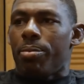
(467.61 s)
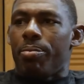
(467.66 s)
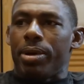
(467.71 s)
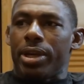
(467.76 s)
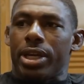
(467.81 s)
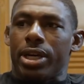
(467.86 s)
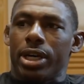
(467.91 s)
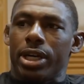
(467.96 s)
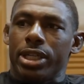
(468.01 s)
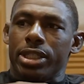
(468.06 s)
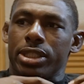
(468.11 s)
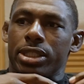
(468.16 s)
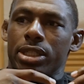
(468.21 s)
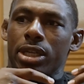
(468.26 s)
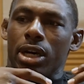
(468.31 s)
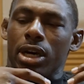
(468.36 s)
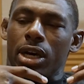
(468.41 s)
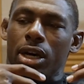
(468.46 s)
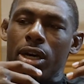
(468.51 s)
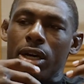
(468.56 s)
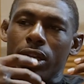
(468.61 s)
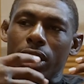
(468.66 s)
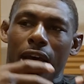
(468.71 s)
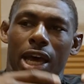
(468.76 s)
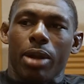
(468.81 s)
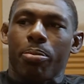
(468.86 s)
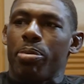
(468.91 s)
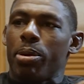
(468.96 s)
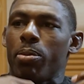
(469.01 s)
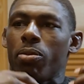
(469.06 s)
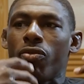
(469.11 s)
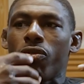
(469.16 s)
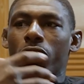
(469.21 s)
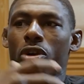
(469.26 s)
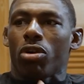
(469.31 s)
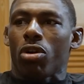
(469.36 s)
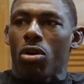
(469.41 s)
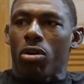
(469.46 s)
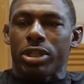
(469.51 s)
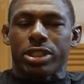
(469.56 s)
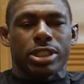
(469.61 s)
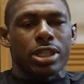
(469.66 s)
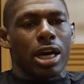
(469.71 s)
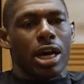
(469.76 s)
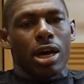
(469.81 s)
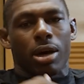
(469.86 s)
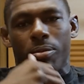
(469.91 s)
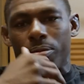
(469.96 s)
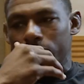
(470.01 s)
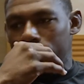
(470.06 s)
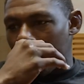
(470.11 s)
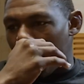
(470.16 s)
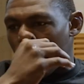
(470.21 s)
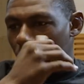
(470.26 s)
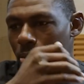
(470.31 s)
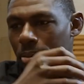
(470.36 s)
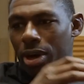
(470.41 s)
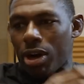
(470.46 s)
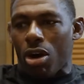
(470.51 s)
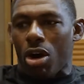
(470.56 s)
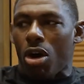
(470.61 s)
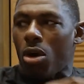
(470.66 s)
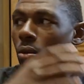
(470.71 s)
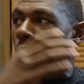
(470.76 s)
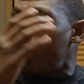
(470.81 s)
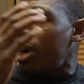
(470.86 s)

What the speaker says: Because a lot of people for the longest time talking about,